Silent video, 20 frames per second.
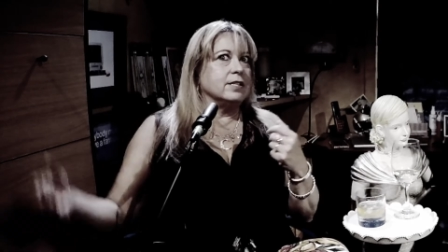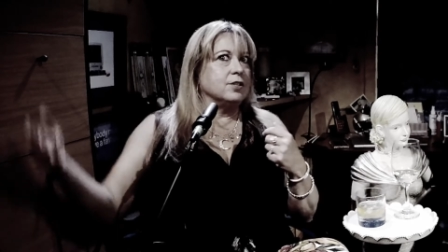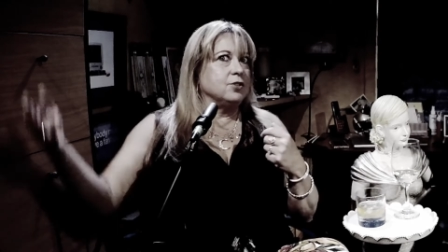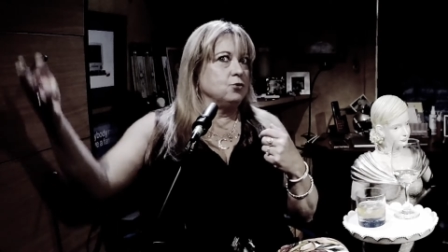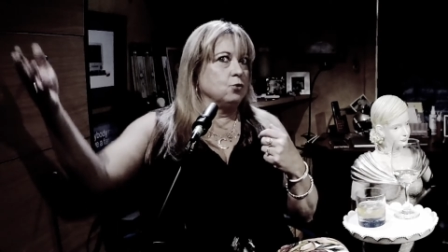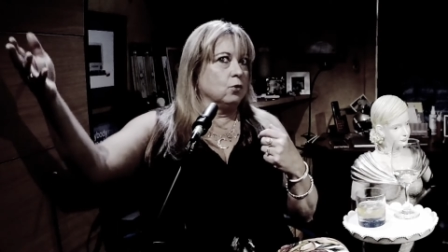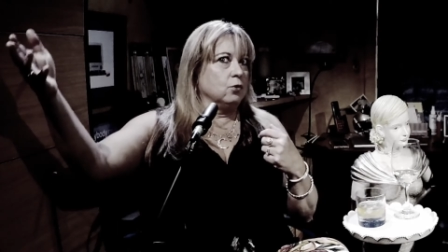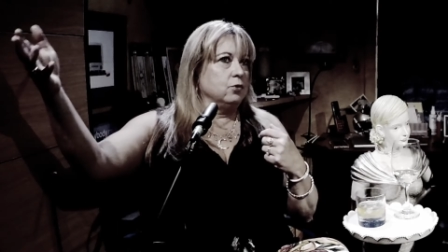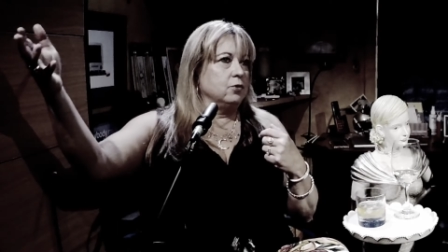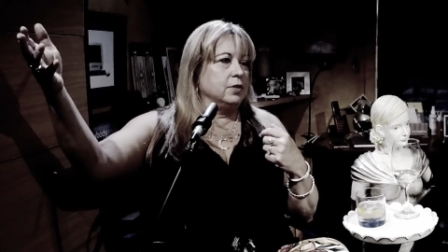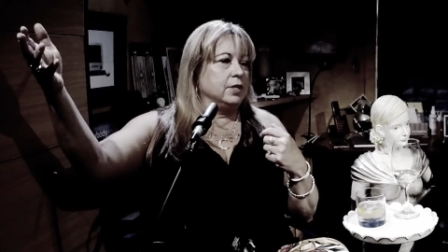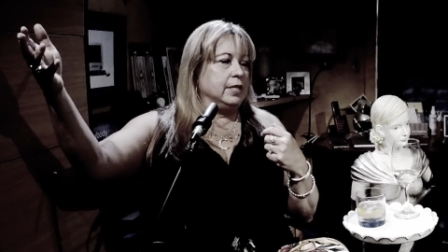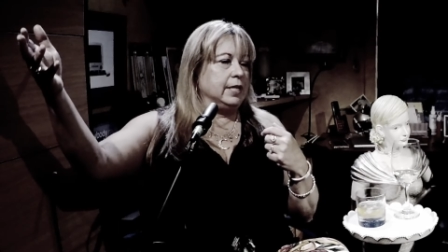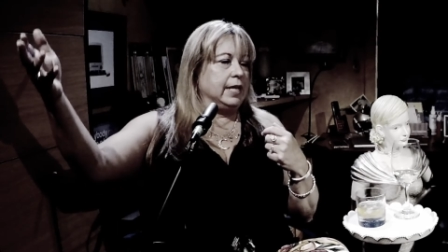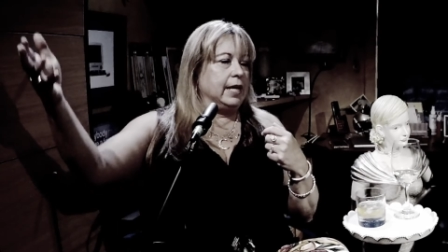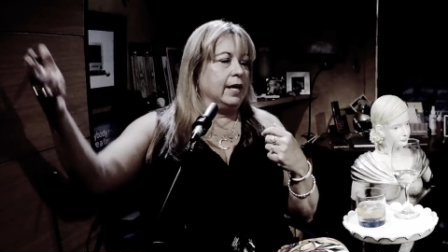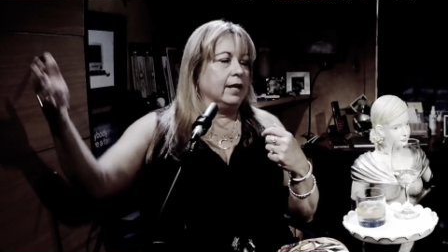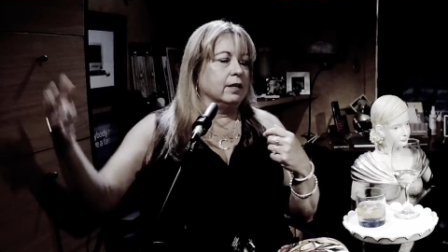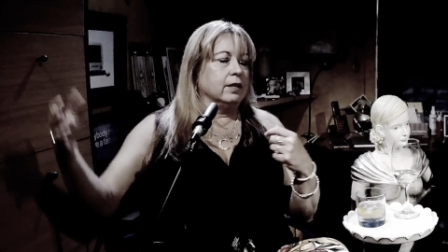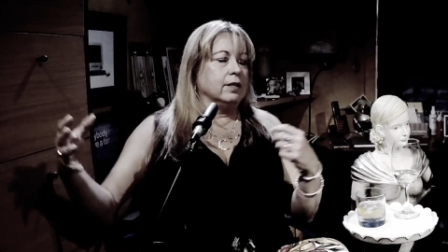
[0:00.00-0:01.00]
It's northern
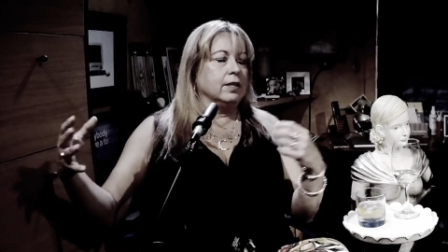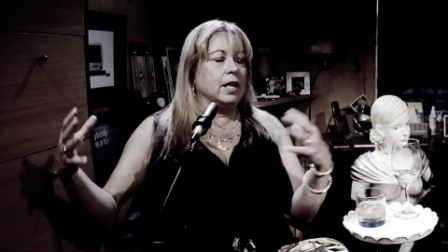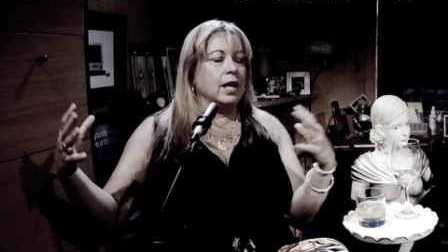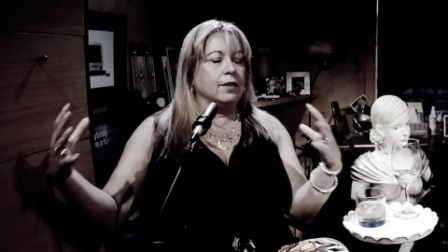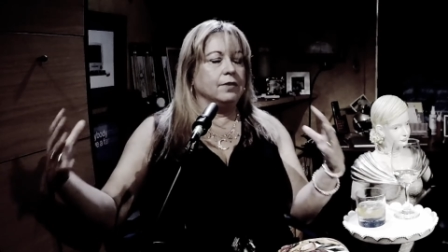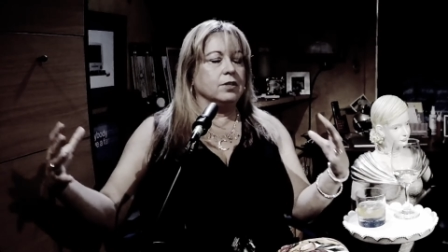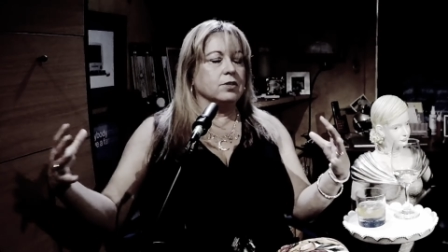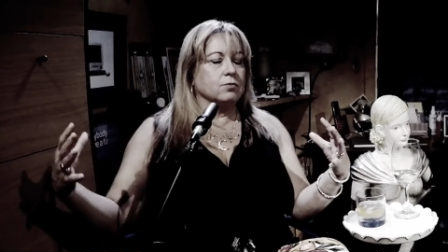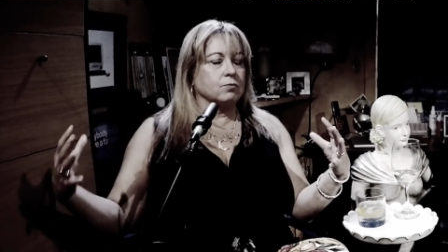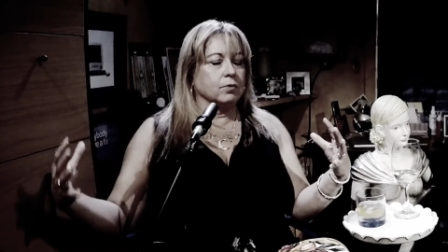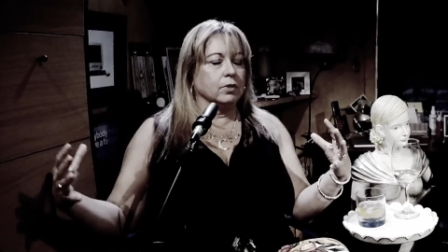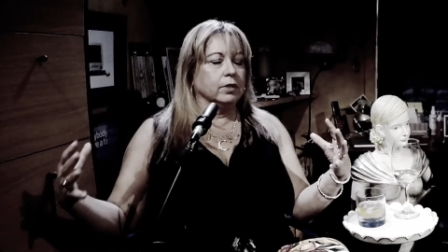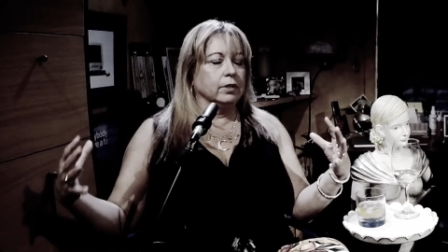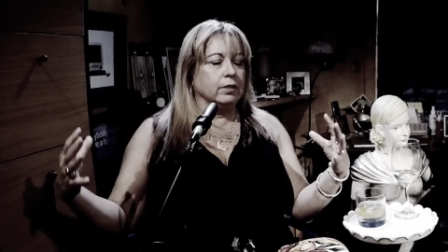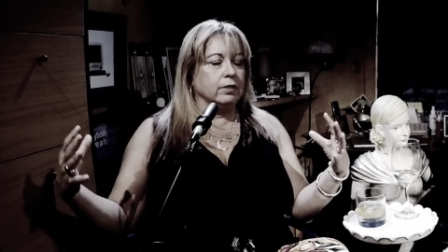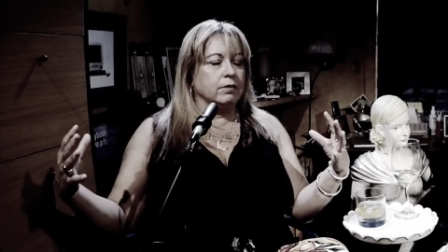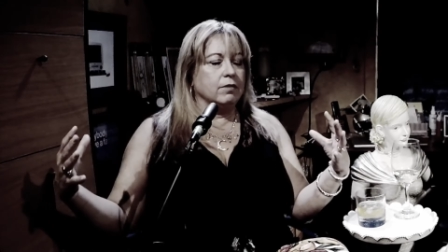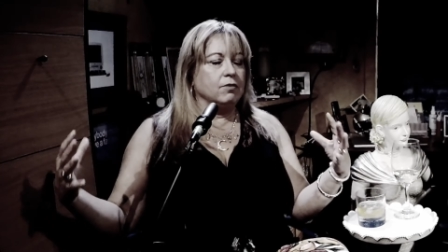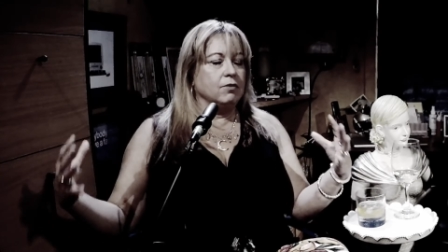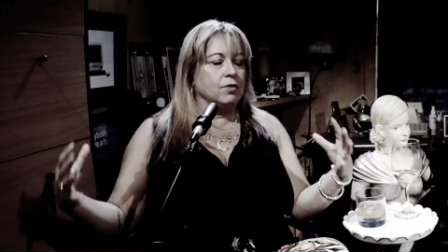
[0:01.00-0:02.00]
Indiana, and they had these
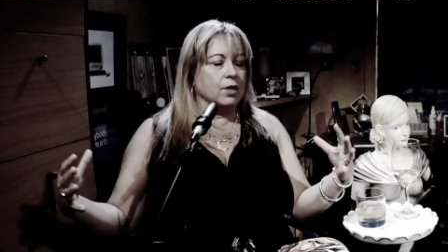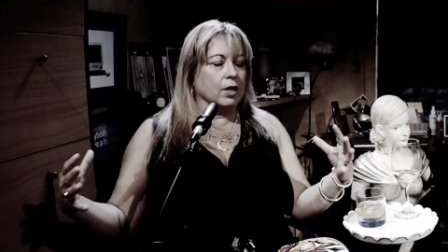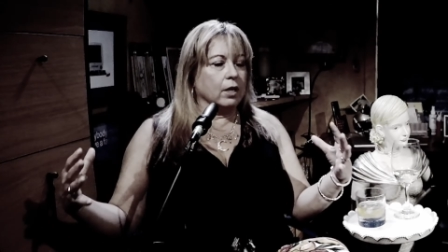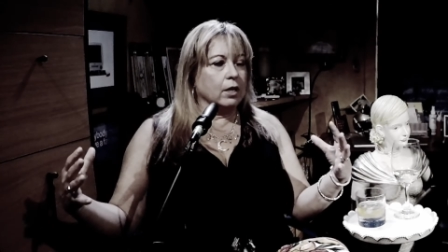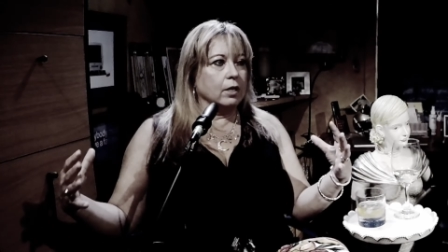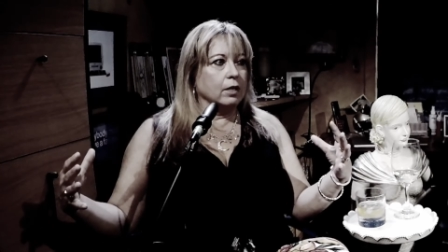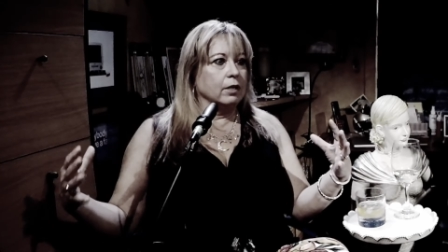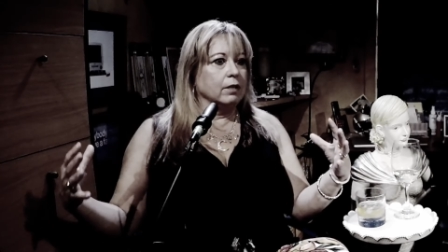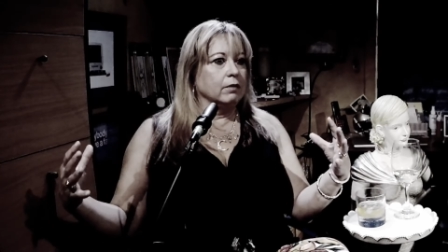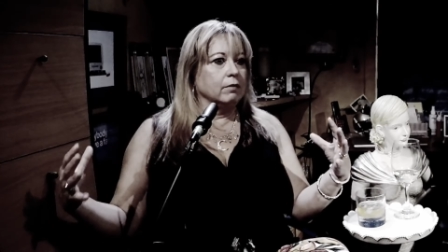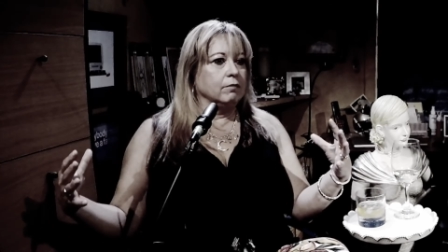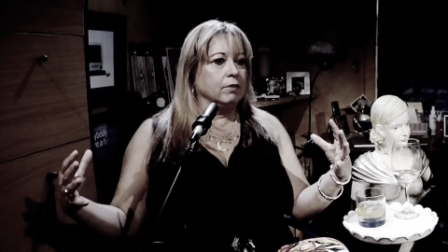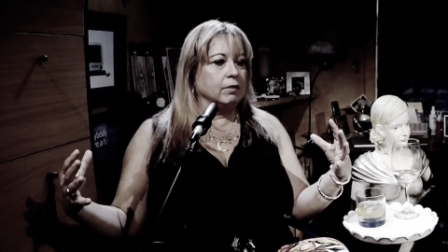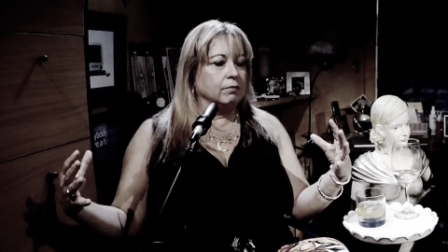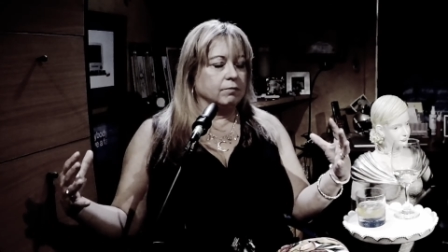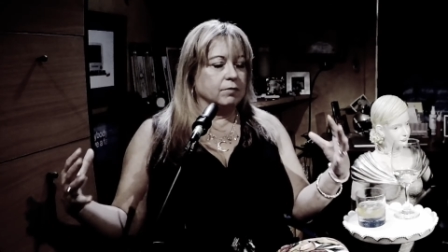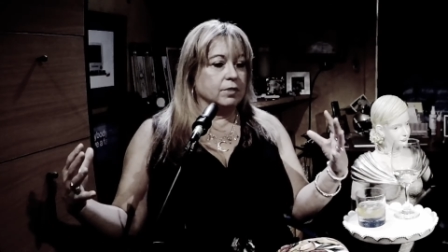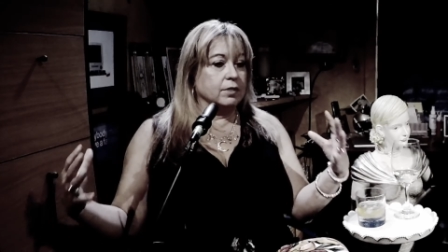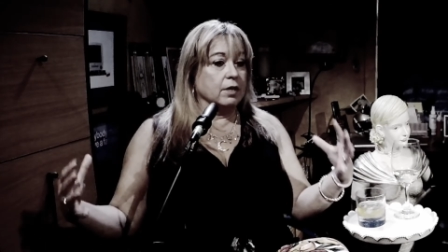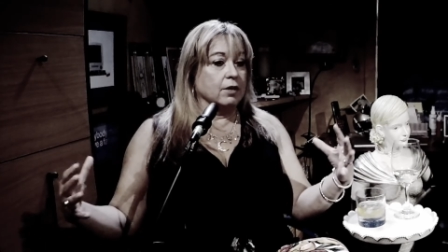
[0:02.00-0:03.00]
really thick
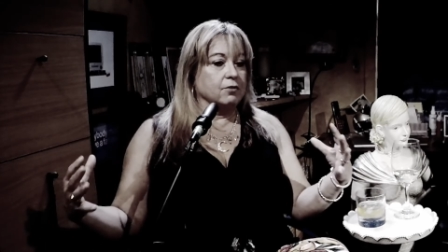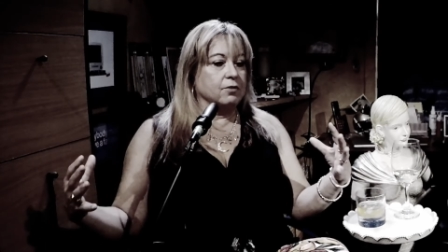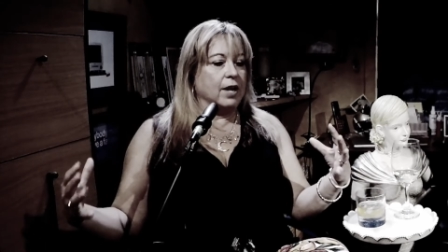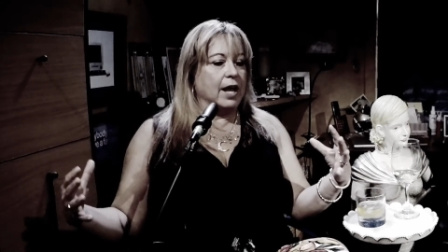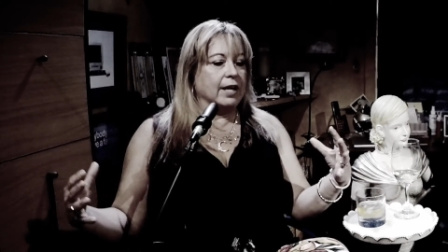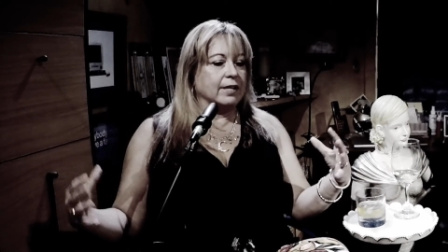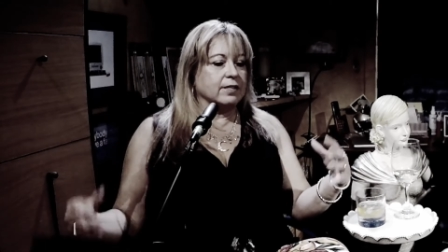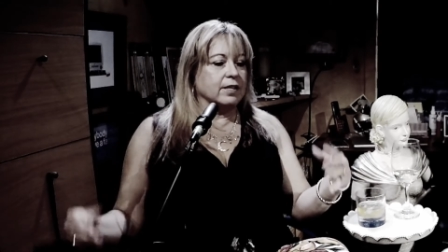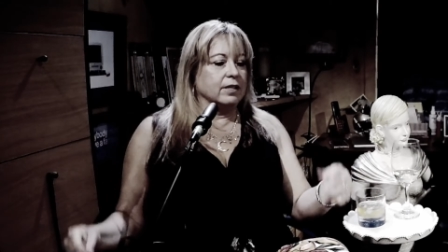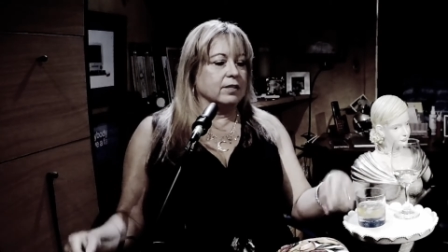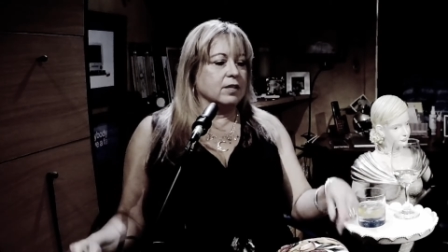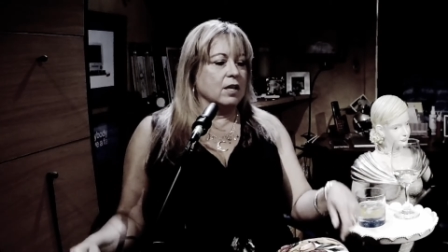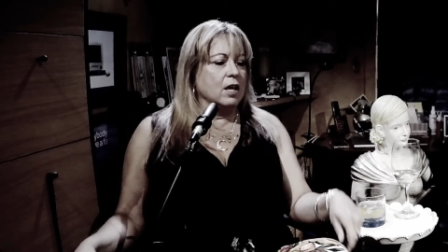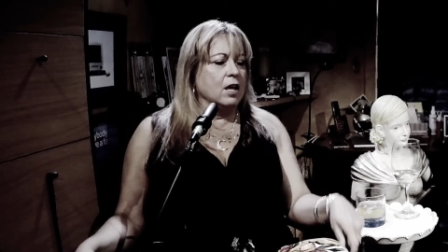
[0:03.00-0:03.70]
southern accents.